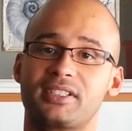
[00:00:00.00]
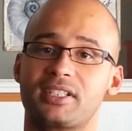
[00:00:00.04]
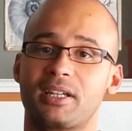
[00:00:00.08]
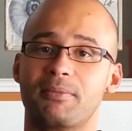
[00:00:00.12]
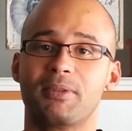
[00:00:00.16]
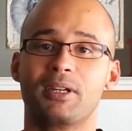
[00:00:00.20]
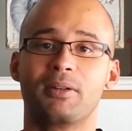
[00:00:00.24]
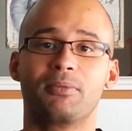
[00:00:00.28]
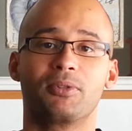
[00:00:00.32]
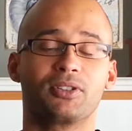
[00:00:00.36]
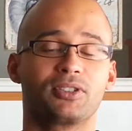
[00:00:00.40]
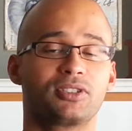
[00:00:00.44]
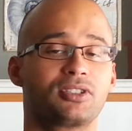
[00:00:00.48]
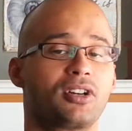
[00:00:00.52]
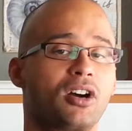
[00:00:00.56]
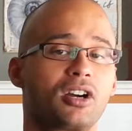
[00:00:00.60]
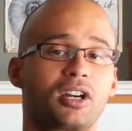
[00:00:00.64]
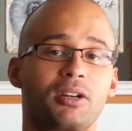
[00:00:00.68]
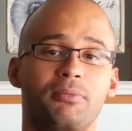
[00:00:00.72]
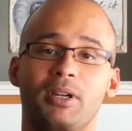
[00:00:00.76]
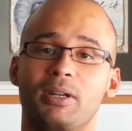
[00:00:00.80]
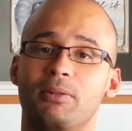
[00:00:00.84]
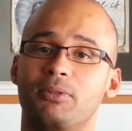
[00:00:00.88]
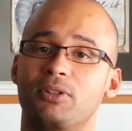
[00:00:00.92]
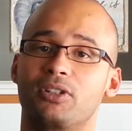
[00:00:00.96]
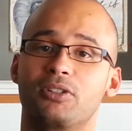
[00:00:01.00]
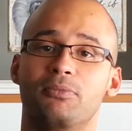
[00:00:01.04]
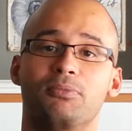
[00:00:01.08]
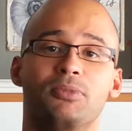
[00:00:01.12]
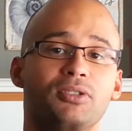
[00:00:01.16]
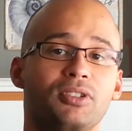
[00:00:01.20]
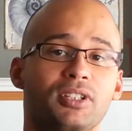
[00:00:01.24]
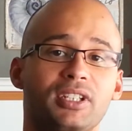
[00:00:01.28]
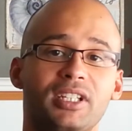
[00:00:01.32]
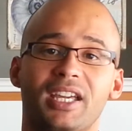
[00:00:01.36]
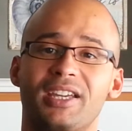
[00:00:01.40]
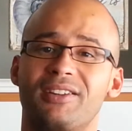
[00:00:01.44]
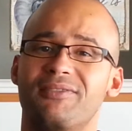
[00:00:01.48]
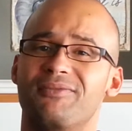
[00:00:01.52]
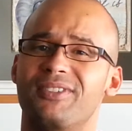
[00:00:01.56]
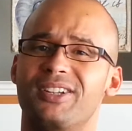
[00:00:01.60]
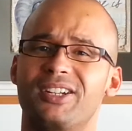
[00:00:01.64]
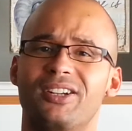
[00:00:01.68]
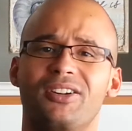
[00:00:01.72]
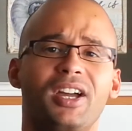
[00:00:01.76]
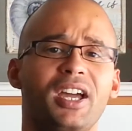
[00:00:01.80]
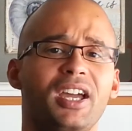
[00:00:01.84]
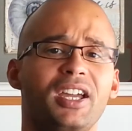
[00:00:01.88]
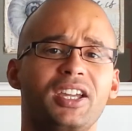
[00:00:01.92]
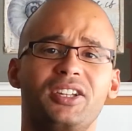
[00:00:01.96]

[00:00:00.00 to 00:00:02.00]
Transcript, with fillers: I'm able to talk. I'm able to communicate video.